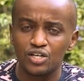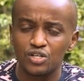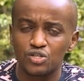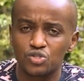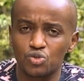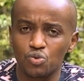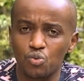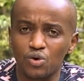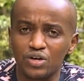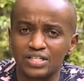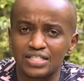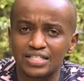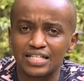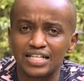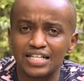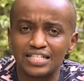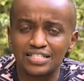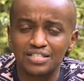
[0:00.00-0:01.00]
So what
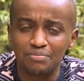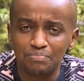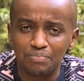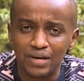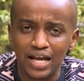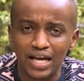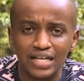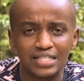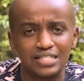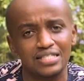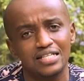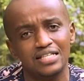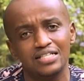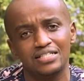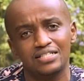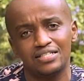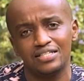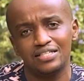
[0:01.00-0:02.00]
it implies
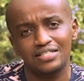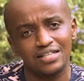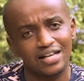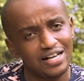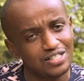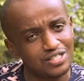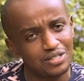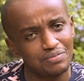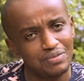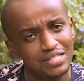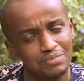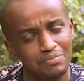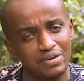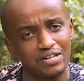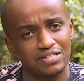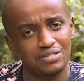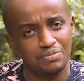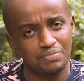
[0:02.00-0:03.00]
is these customers
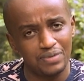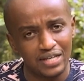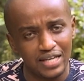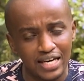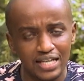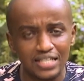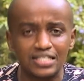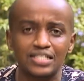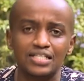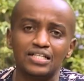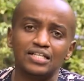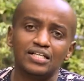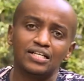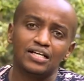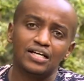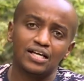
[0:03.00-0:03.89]
must be getting